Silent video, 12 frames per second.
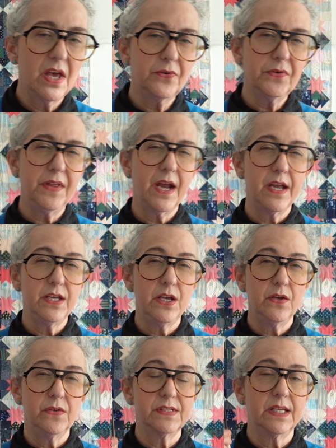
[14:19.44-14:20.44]
The other thing I
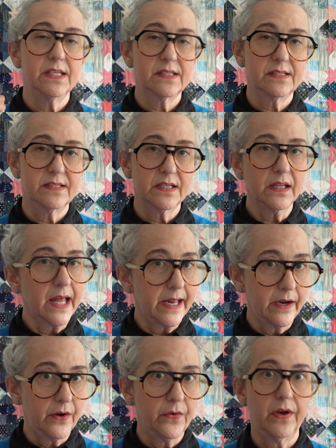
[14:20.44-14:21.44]
use is a
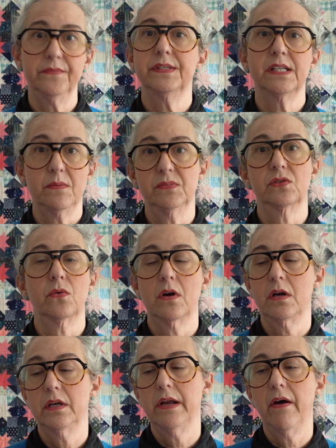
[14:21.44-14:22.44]
stiletto of some
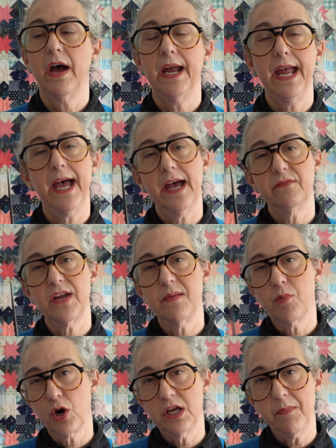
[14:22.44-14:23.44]
sort. Now, I have a
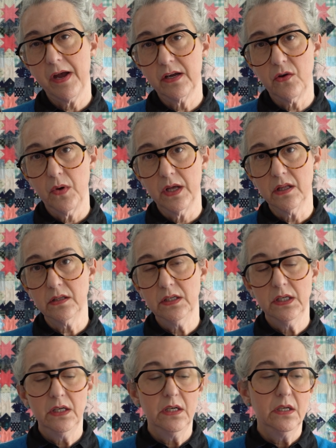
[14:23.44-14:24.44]
porcupine quill
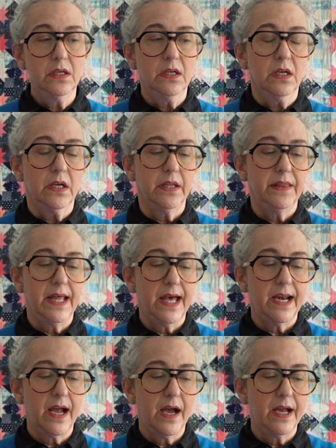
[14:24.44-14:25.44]

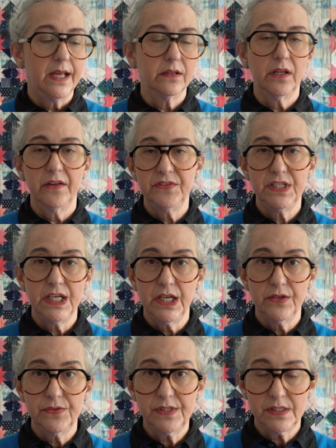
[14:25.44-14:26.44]
that I love to
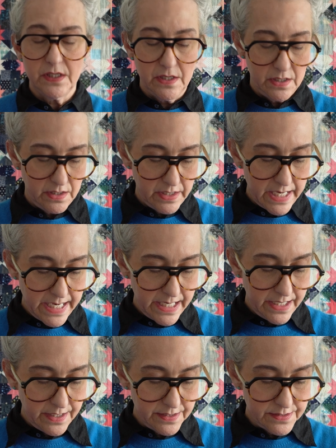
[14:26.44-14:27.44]
use,
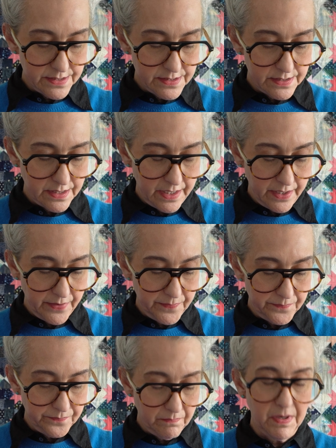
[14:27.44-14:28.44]
and
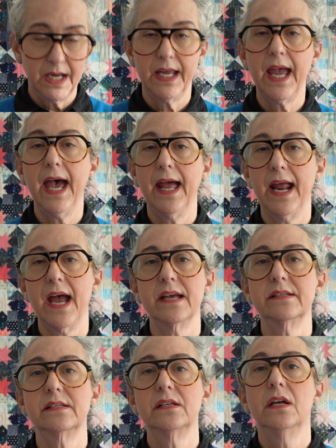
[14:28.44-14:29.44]
my cat
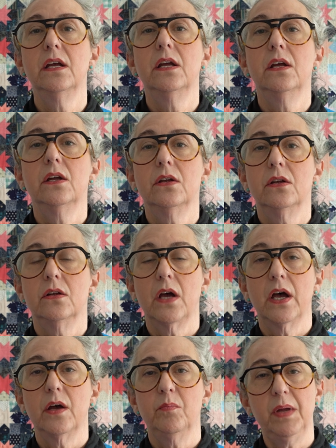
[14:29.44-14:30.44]
has
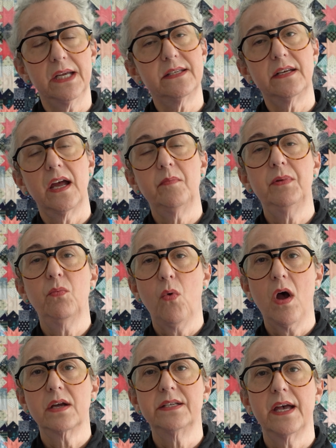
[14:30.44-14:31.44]
picked it up and
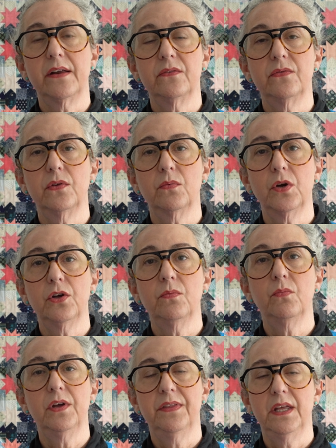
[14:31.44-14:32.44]
walked out of the
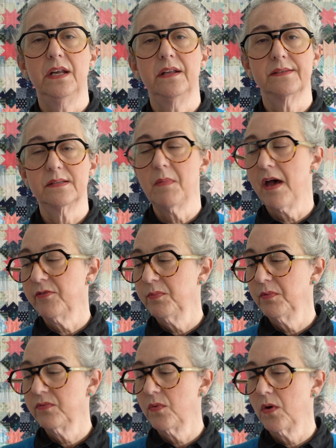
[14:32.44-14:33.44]
room with it in its mouth
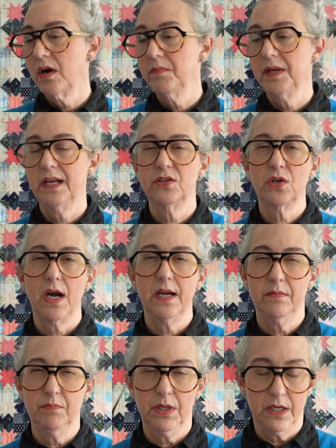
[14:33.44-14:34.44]
before, but I try
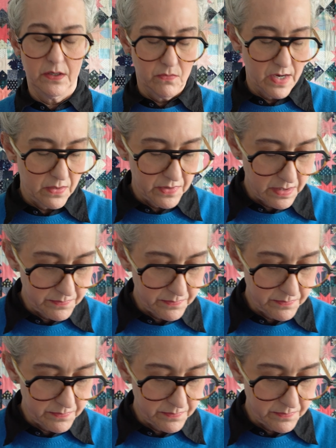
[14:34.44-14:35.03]
to put it away when